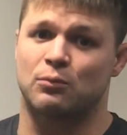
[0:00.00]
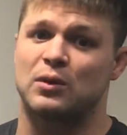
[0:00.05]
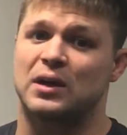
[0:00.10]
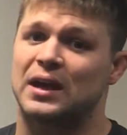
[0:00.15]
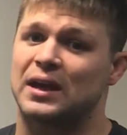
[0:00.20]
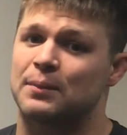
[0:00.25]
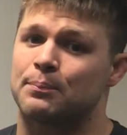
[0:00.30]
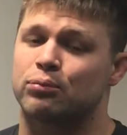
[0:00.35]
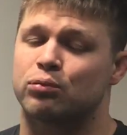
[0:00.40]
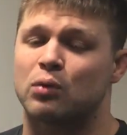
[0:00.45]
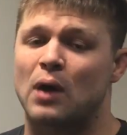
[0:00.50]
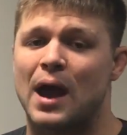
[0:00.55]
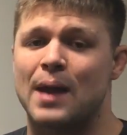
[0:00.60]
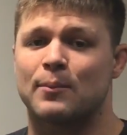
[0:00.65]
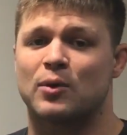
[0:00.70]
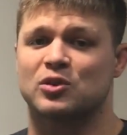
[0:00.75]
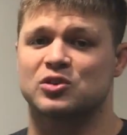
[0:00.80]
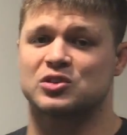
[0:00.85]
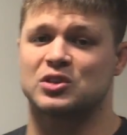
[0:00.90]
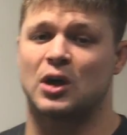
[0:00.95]
we got to prime
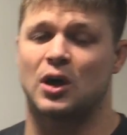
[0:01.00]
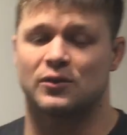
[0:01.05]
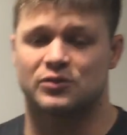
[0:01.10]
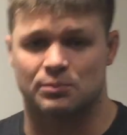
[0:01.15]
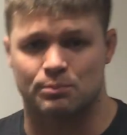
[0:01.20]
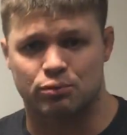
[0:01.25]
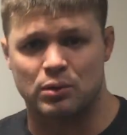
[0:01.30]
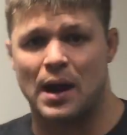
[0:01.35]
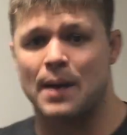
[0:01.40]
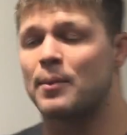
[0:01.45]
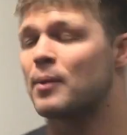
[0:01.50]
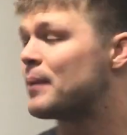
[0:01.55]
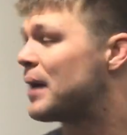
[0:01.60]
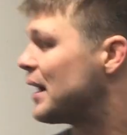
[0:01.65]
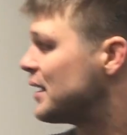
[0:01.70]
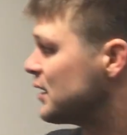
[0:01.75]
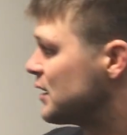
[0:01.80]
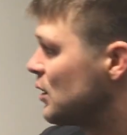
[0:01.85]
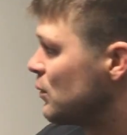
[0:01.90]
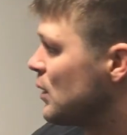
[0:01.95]
ourselves and prime our
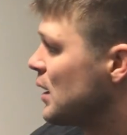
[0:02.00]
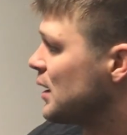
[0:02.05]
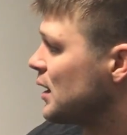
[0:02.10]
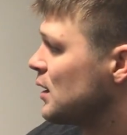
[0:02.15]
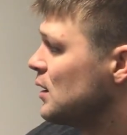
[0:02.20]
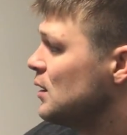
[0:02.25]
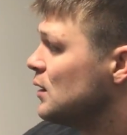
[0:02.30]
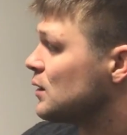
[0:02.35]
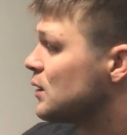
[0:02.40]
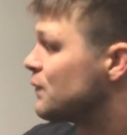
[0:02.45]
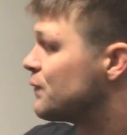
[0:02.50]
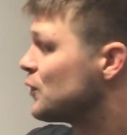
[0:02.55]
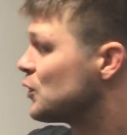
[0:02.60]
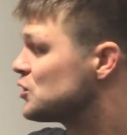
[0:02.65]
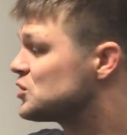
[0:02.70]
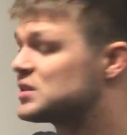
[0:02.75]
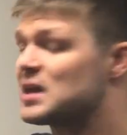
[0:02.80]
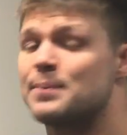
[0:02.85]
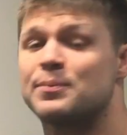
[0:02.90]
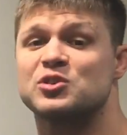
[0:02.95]
mind to get ready. The
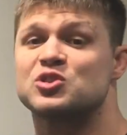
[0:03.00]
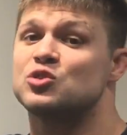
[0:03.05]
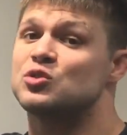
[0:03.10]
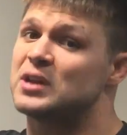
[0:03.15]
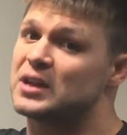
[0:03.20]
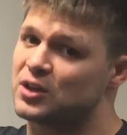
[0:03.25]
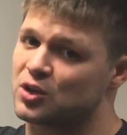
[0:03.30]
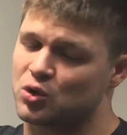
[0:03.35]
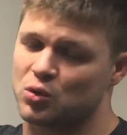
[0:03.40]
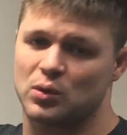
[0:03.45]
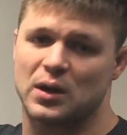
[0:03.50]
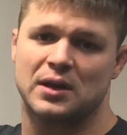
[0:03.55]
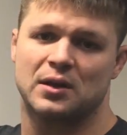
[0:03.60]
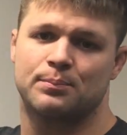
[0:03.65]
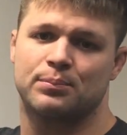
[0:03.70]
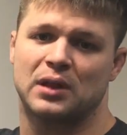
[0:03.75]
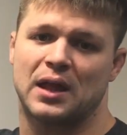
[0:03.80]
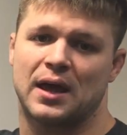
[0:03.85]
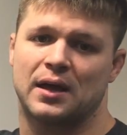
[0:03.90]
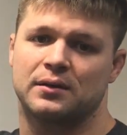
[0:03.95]
first step is you need to create a
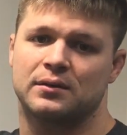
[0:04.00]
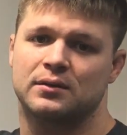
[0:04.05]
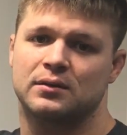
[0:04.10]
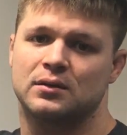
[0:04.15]
plan,